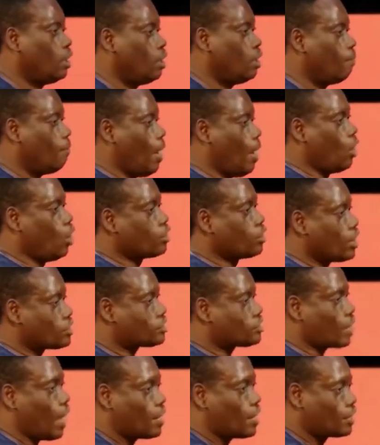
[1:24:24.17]
My
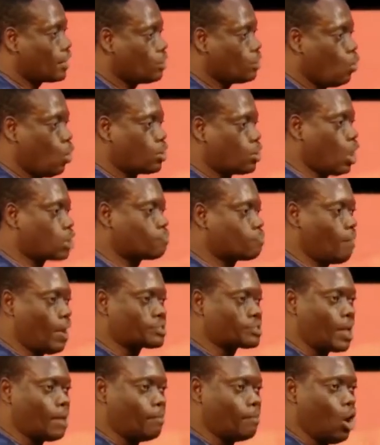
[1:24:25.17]
understanding will not
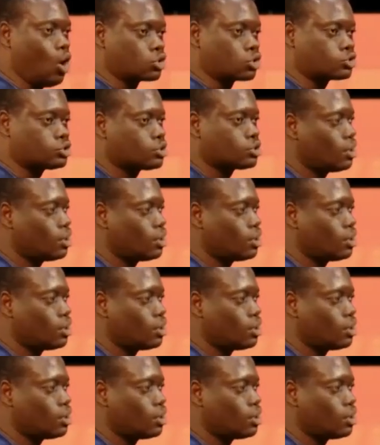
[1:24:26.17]
matter much.